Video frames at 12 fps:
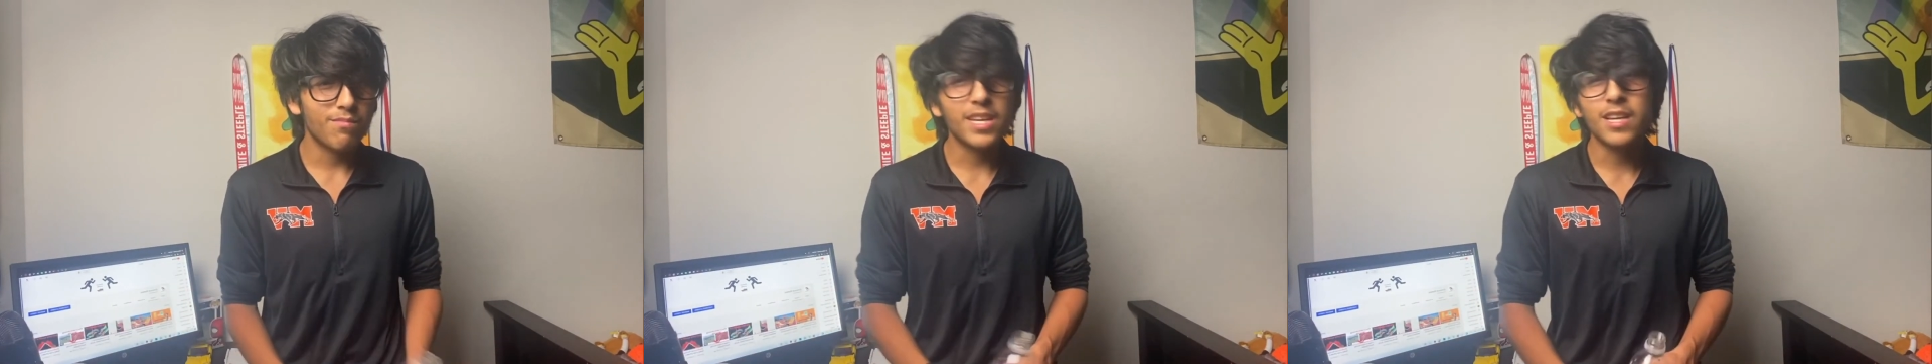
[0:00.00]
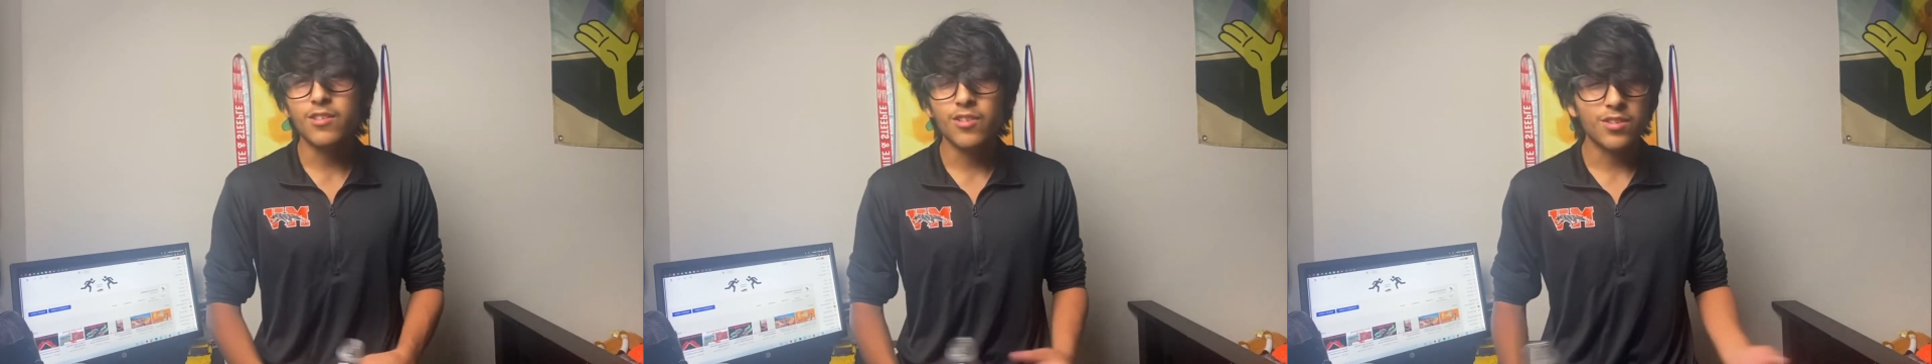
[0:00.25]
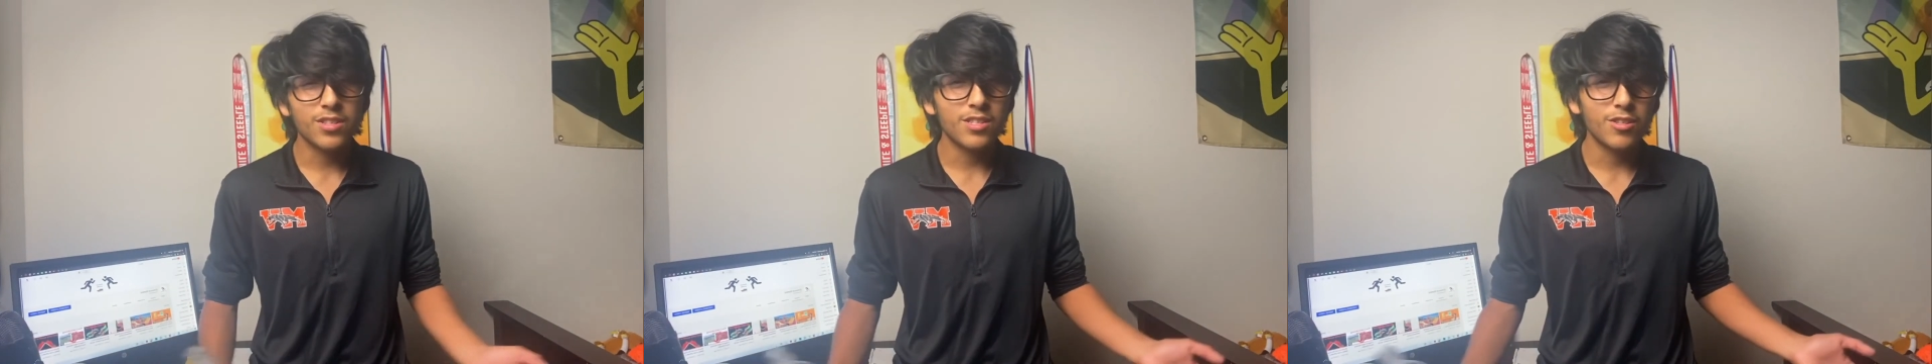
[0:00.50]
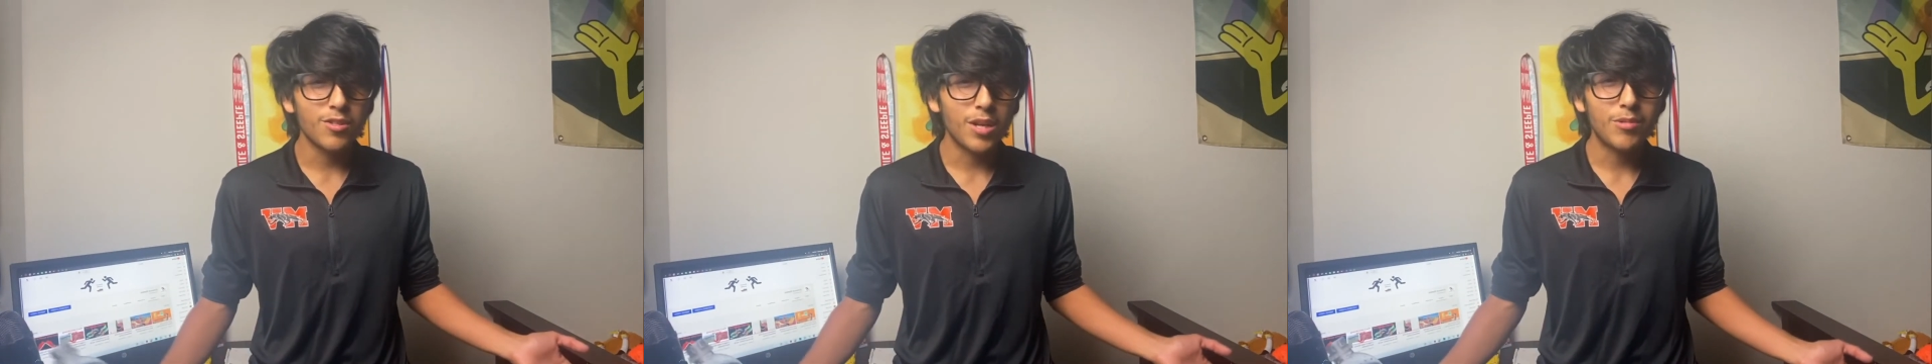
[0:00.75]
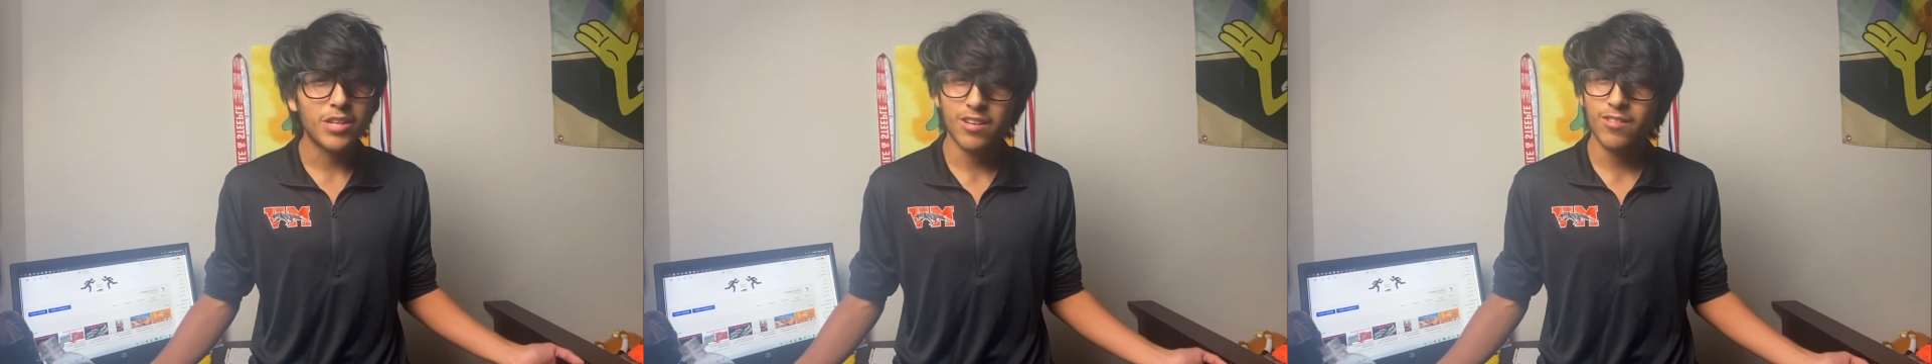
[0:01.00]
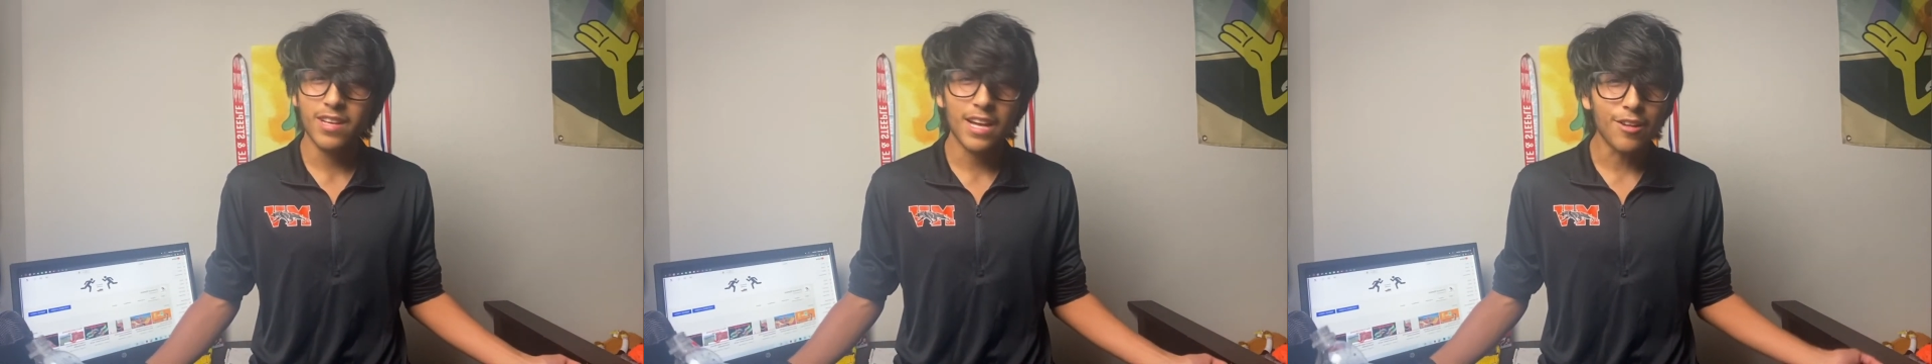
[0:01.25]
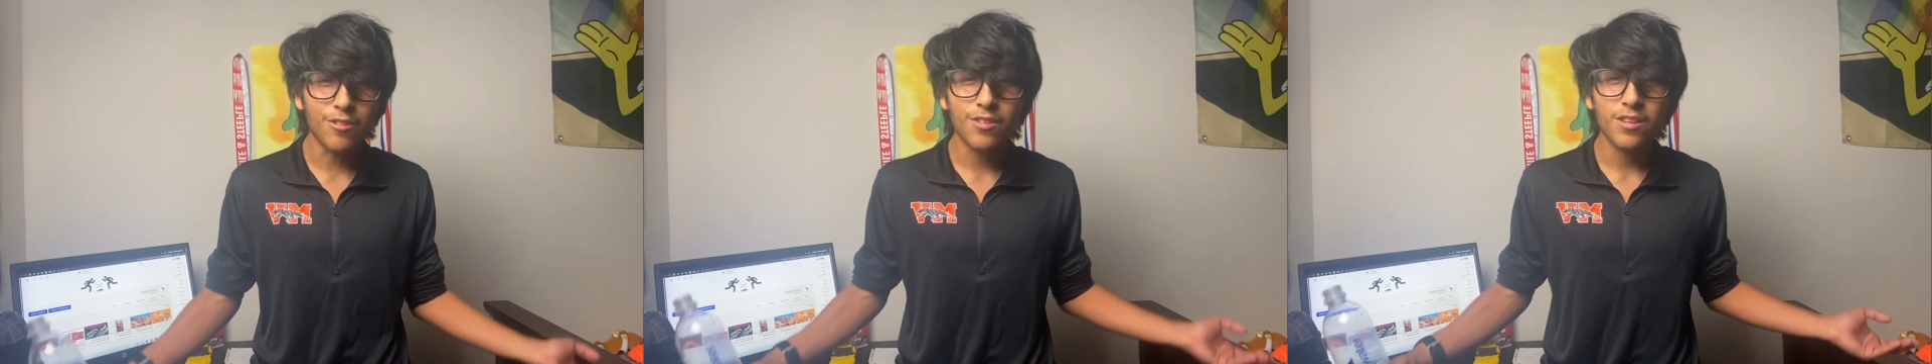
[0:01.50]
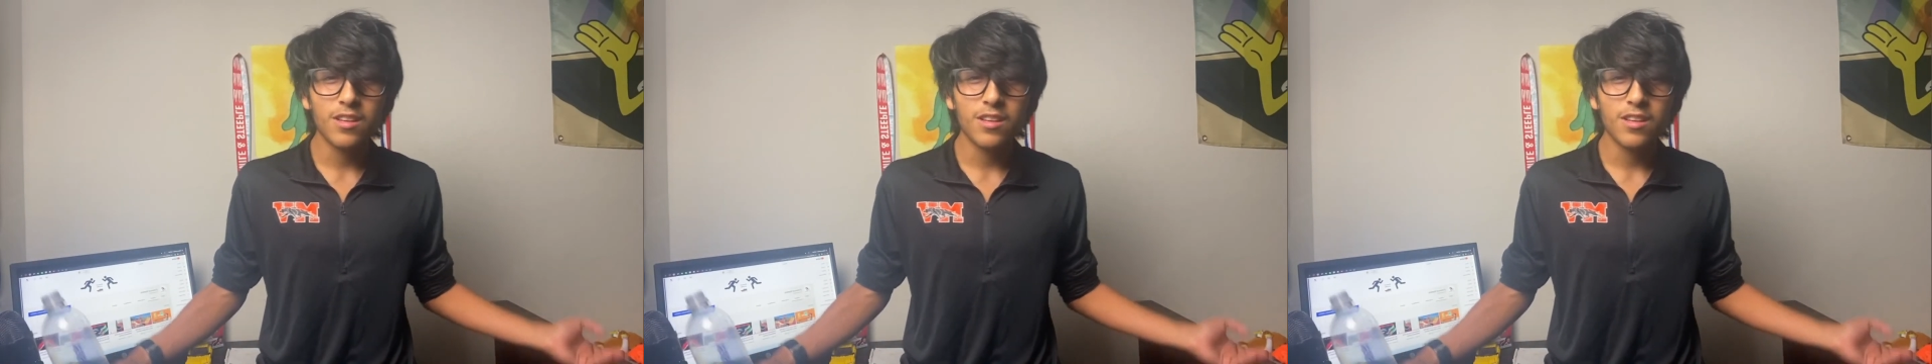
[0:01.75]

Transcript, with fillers: can go to this YouTube channel together.